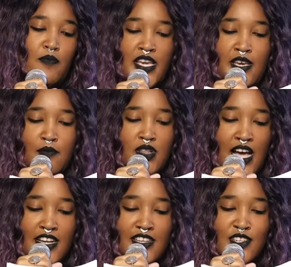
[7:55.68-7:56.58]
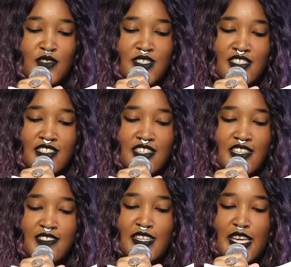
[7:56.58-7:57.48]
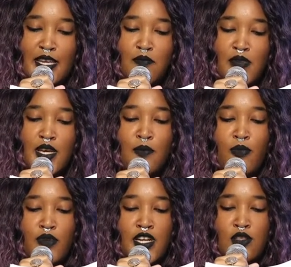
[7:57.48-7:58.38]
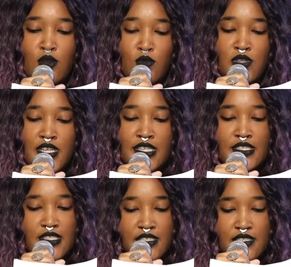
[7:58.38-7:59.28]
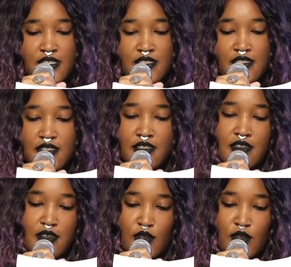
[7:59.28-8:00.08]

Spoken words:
Being Black and autistic can be a pretty lonely existence.